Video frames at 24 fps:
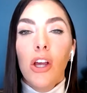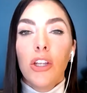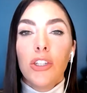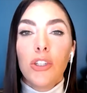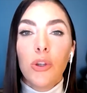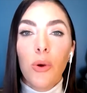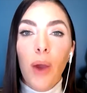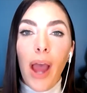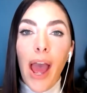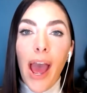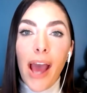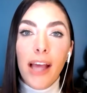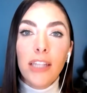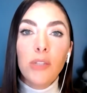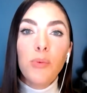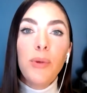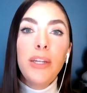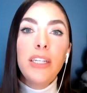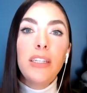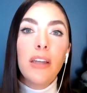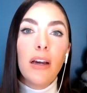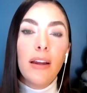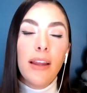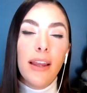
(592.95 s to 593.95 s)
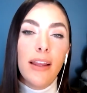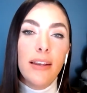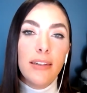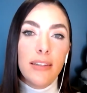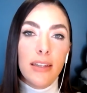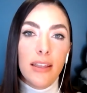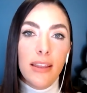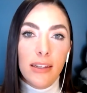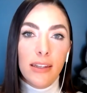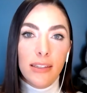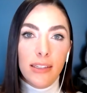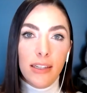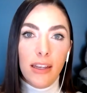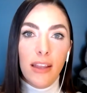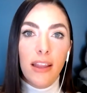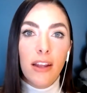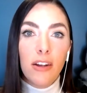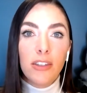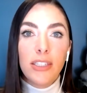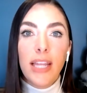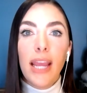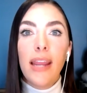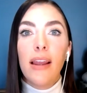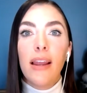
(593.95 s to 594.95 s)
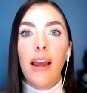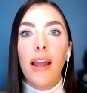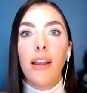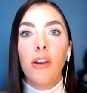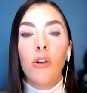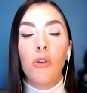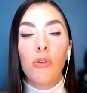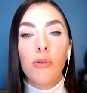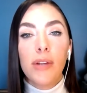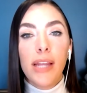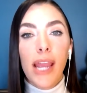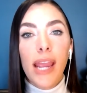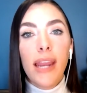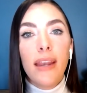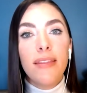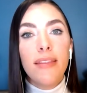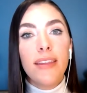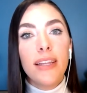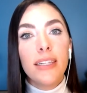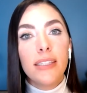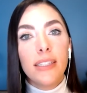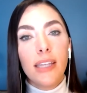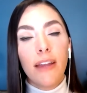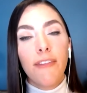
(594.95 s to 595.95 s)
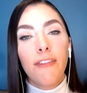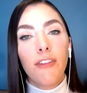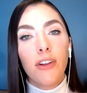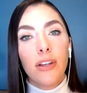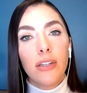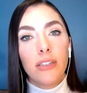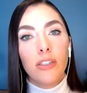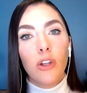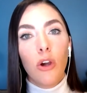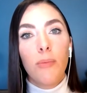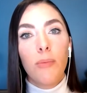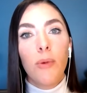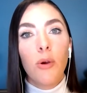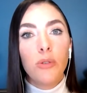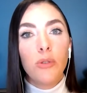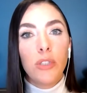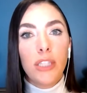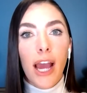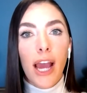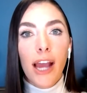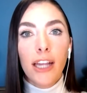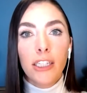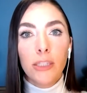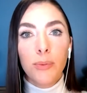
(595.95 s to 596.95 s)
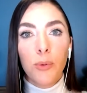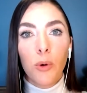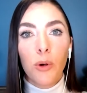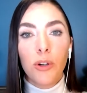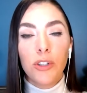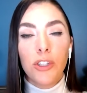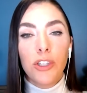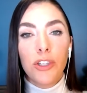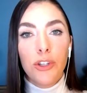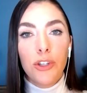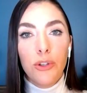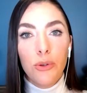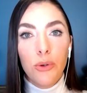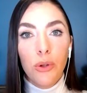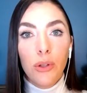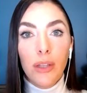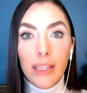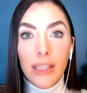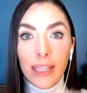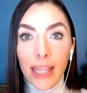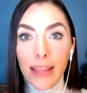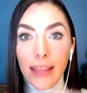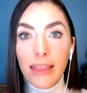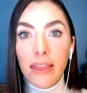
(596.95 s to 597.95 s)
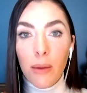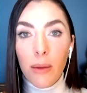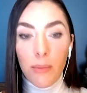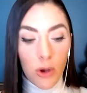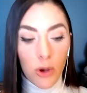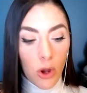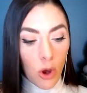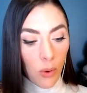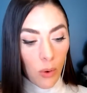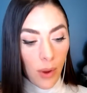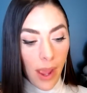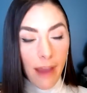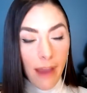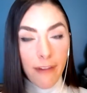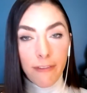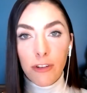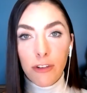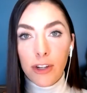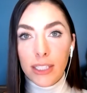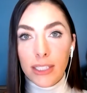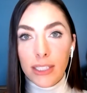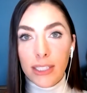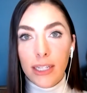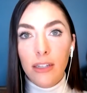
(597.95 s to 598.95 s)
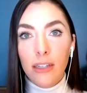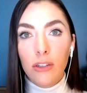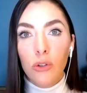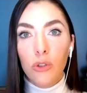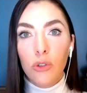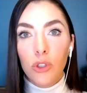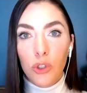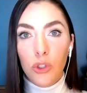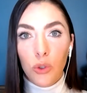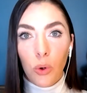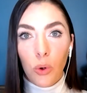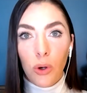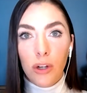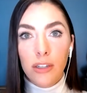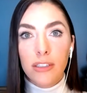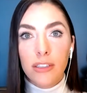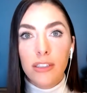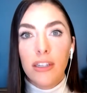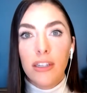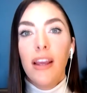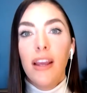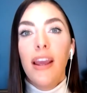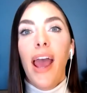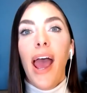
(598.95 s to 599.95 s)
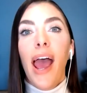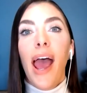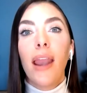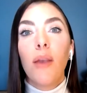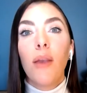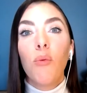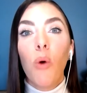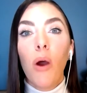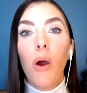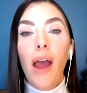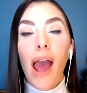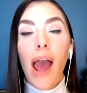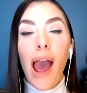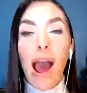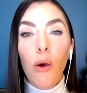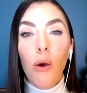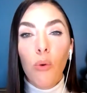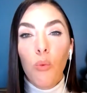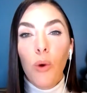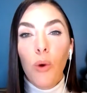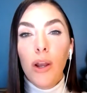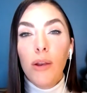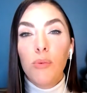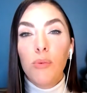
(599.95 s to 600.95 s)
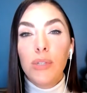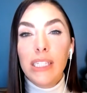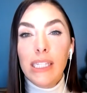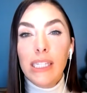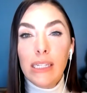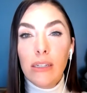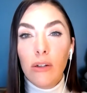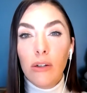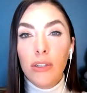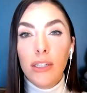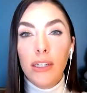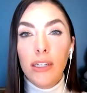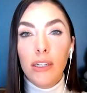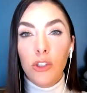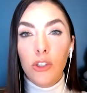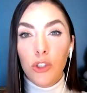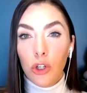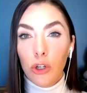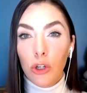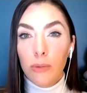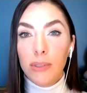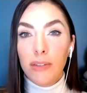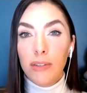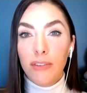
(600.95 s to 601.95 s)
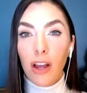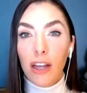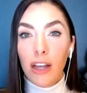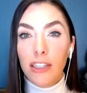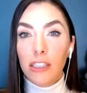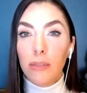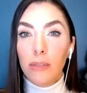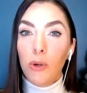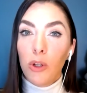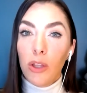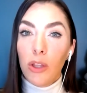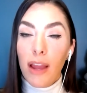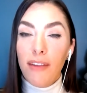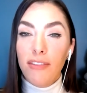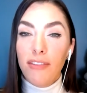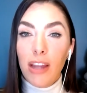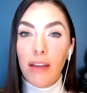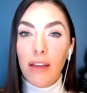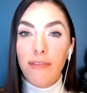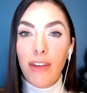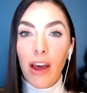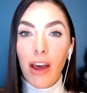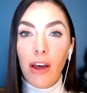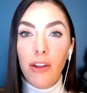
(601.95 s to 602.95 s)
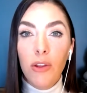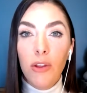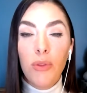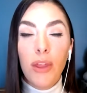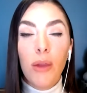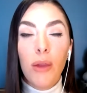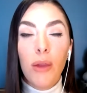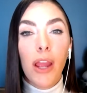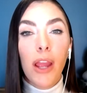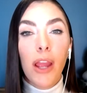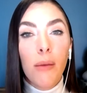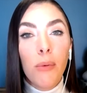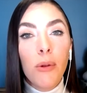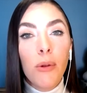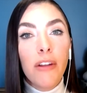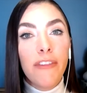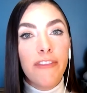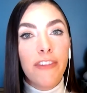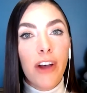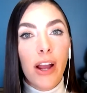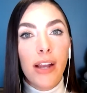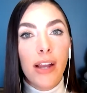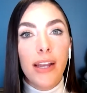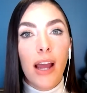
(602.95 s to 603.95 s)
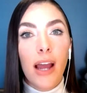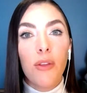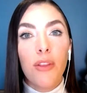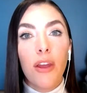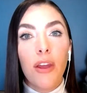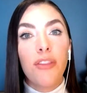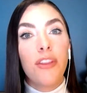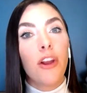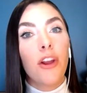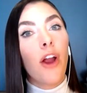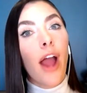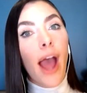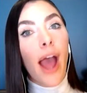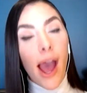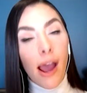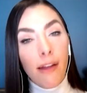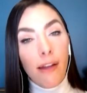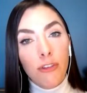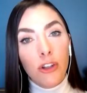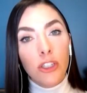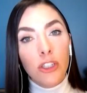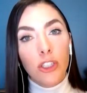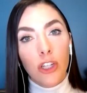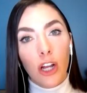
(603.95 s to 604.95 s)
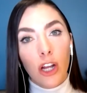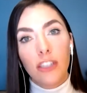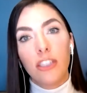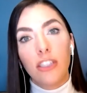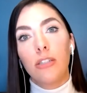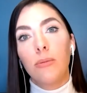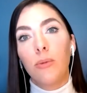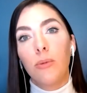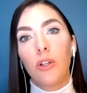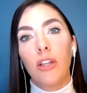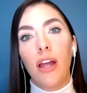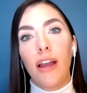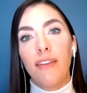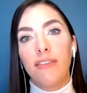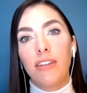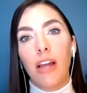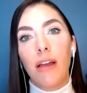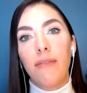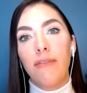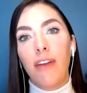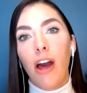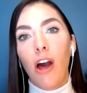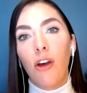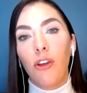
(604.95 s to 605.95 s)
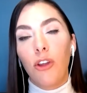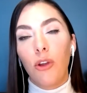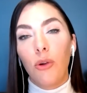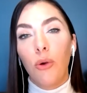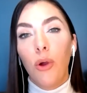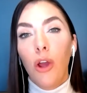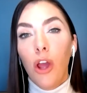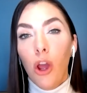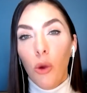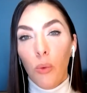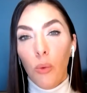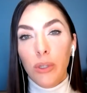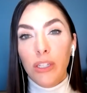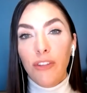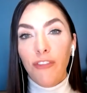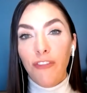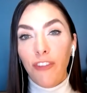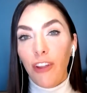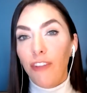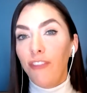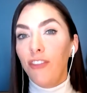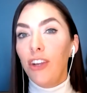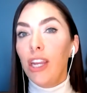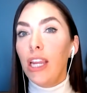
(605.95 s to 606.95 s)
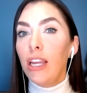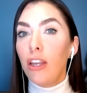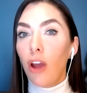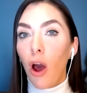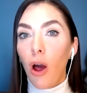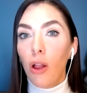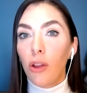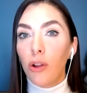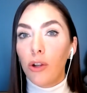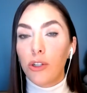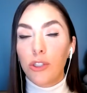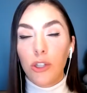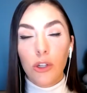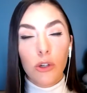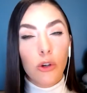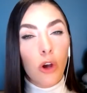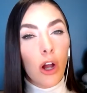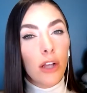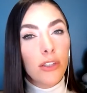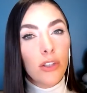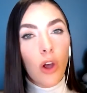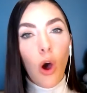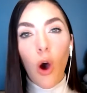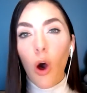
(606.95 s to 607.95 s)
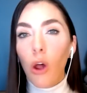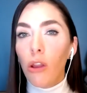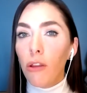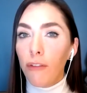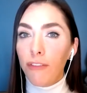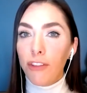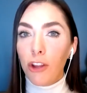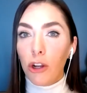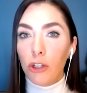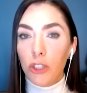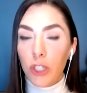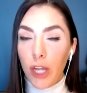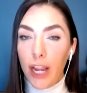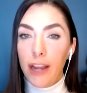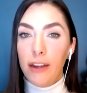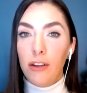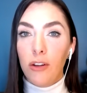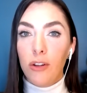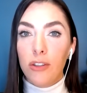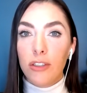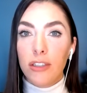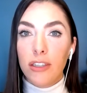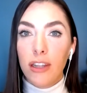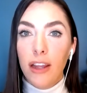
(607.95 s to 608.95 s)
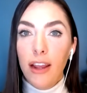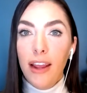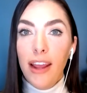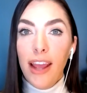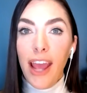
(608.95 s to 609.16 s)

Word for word: So as we dug into this, their data, and created these different Domo dashboards to let them know every single source and what, how, what it was yielding in terms of customer lifetime value, able to find out that their average customer lifetime value was fifty dollars across all of their channels.